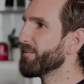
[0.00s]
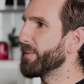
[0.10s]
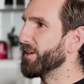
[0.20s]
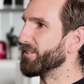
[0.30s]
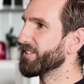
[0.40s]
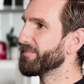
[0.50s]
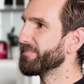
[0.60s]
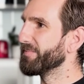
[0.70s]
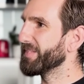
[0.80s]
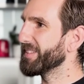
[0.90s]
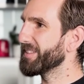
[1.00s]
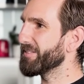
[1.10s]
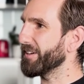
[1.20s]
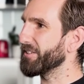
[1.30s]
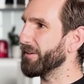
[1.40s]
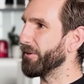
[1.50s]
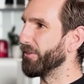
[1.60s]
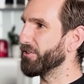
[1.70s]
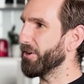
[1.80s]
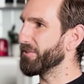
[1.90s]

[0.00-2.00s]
Piers, thanks for coming on the show